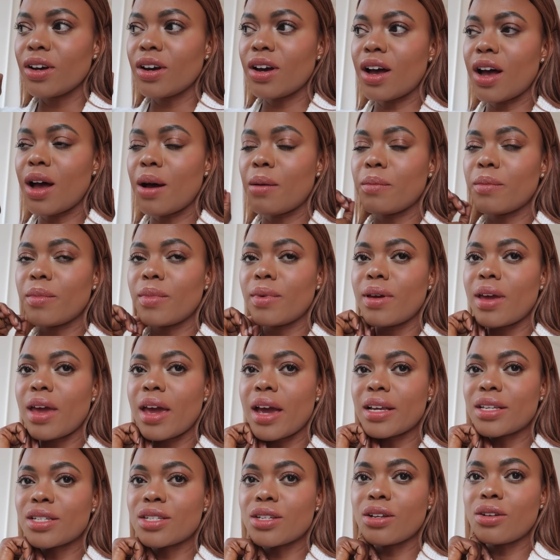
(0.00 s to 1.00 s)

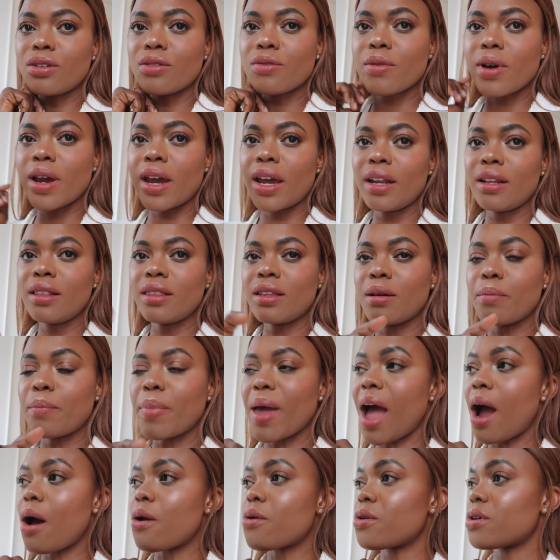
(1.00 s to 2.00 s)
Exhilarate, the
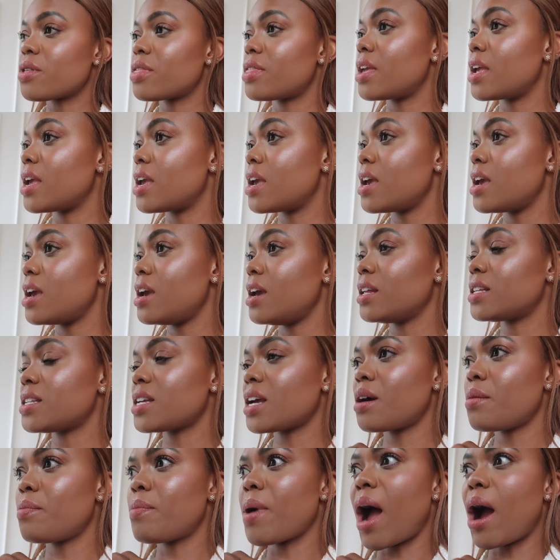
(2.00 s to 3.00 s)
powder thingy. It's
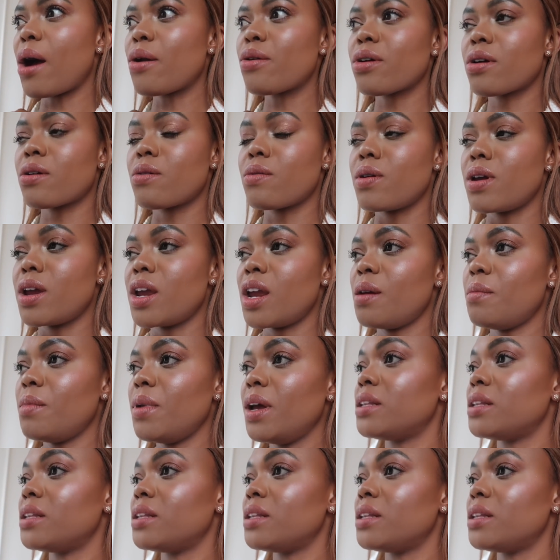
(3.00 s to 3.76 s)
like a powder cream.